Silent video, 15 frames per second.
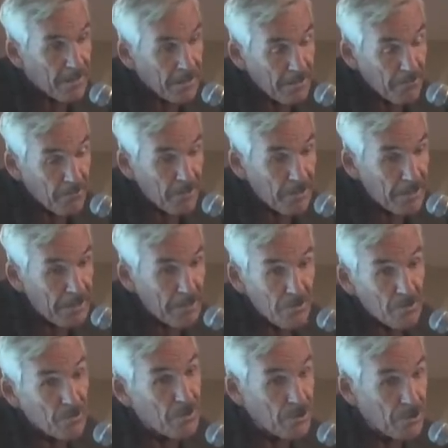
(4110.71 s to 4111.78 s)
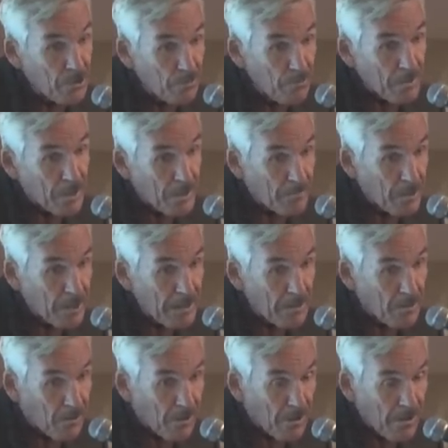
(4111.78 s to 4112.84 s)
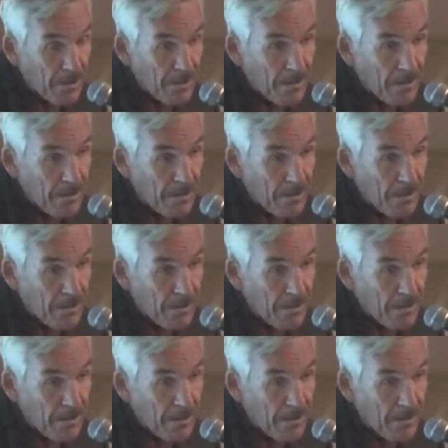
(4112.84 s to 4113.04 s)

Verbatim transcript: day for the eagle, you become an eagle.